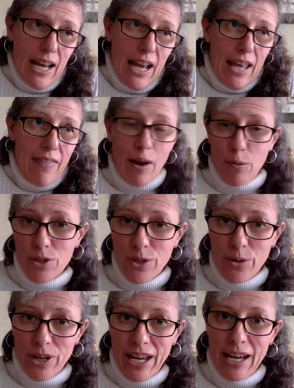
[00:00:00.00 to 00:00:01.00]
And that was
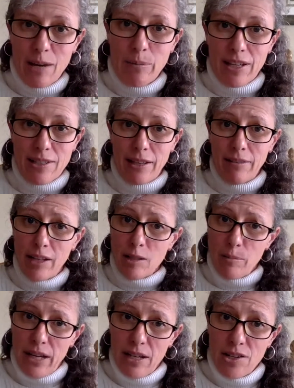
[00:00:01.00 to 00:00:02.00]
okay because I liked
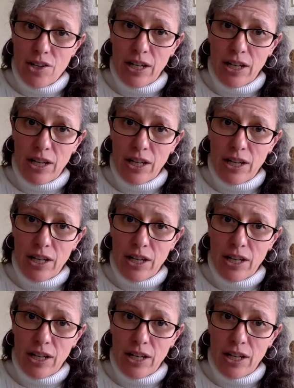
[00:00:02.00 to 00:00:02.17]
managing